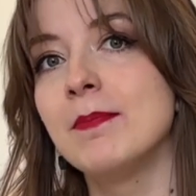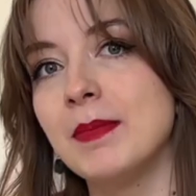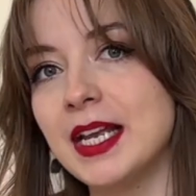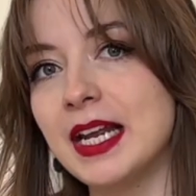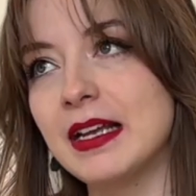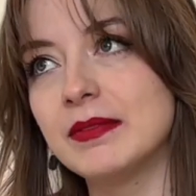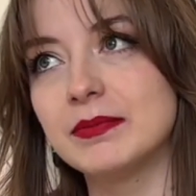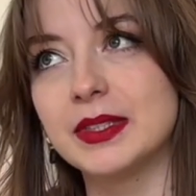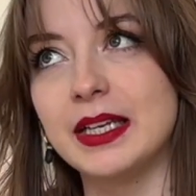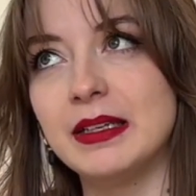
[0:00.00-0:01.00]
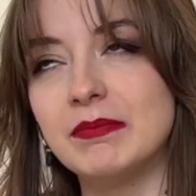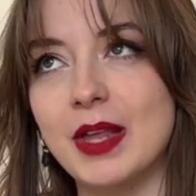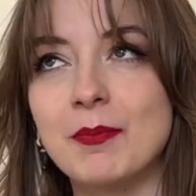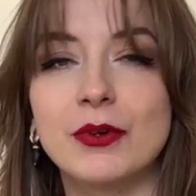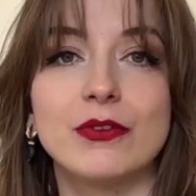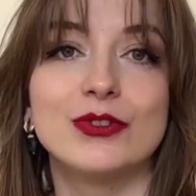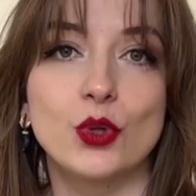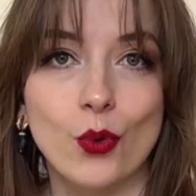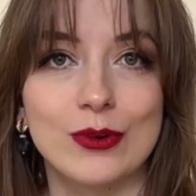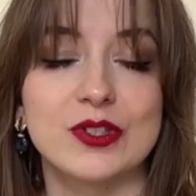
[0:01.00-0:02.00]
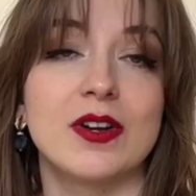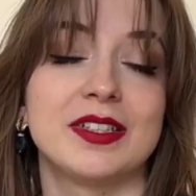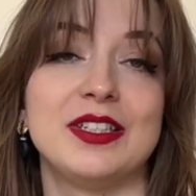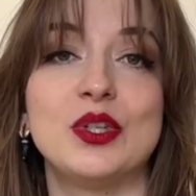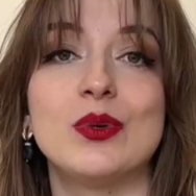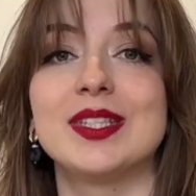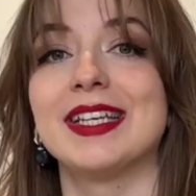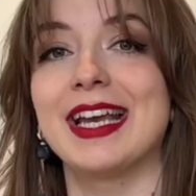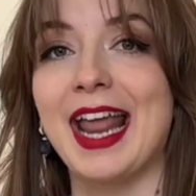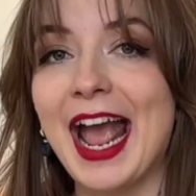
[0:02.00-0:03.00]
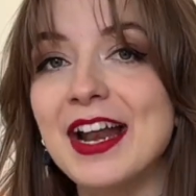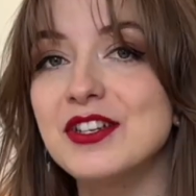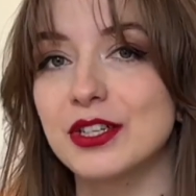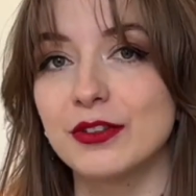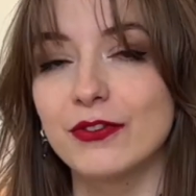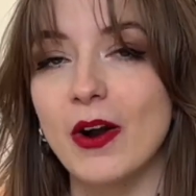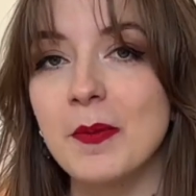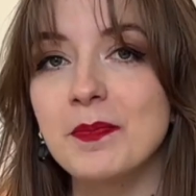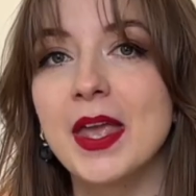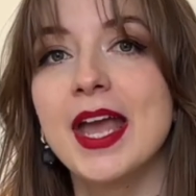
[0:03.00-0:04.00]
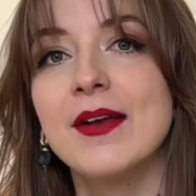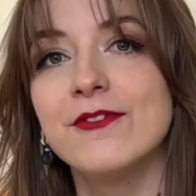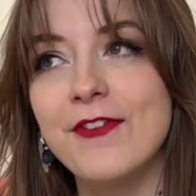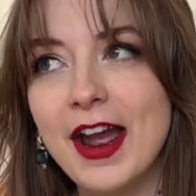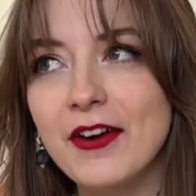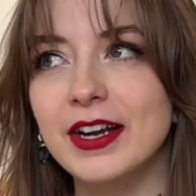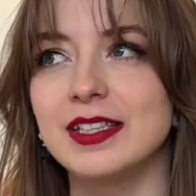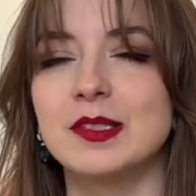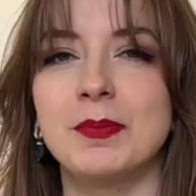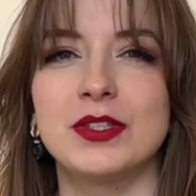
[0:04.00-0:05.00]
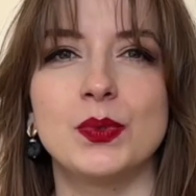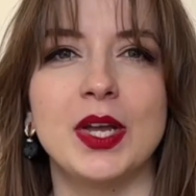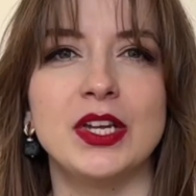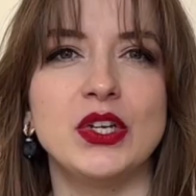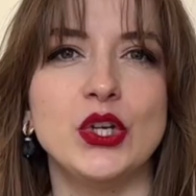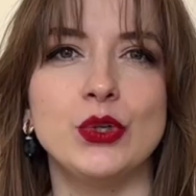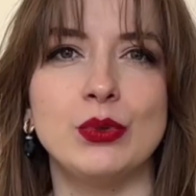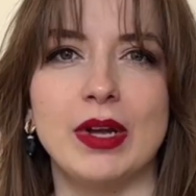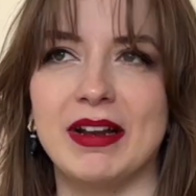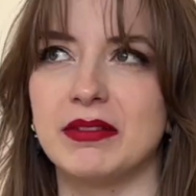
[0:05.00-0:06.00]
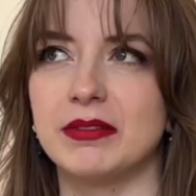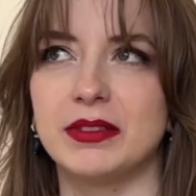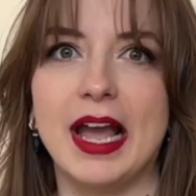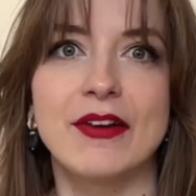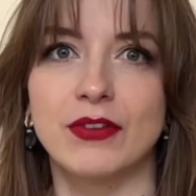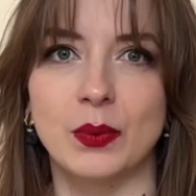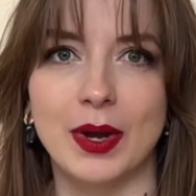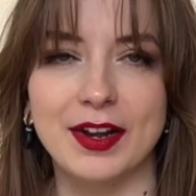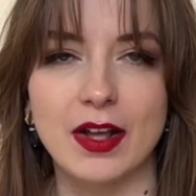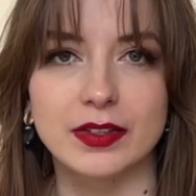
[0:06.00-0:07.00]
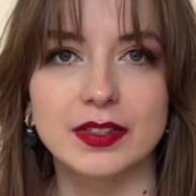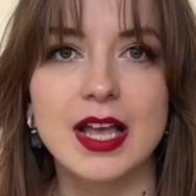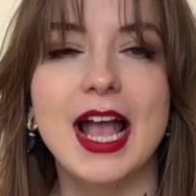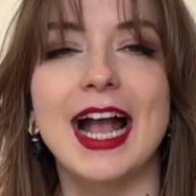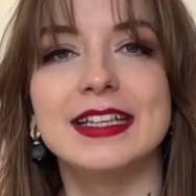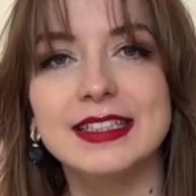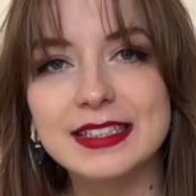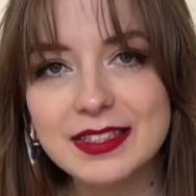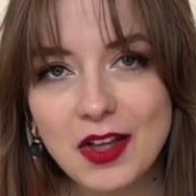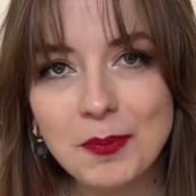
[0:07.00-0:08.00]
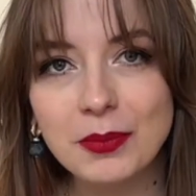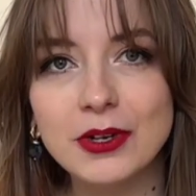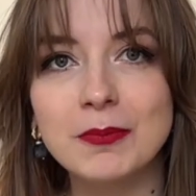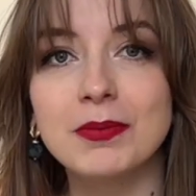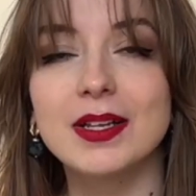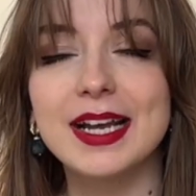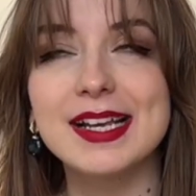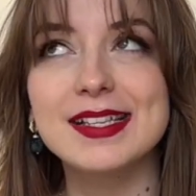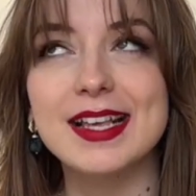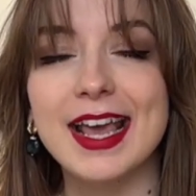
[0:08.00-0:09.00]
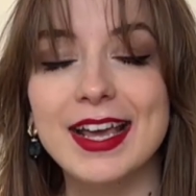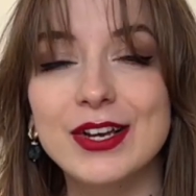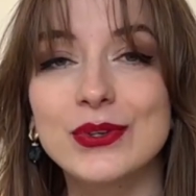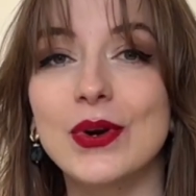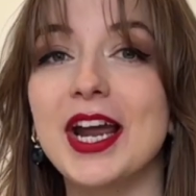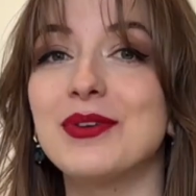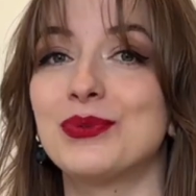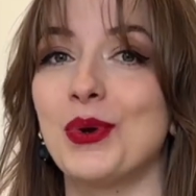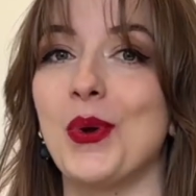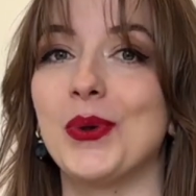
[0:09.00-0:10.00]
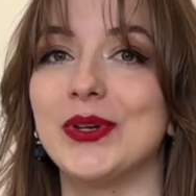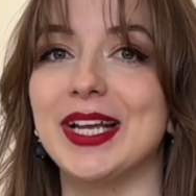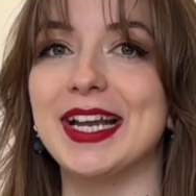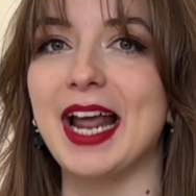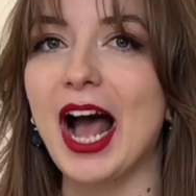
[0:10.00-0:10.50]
meaning the number of doors oxytocin can enter from, varies between you and everyone else. And this number plays a great role in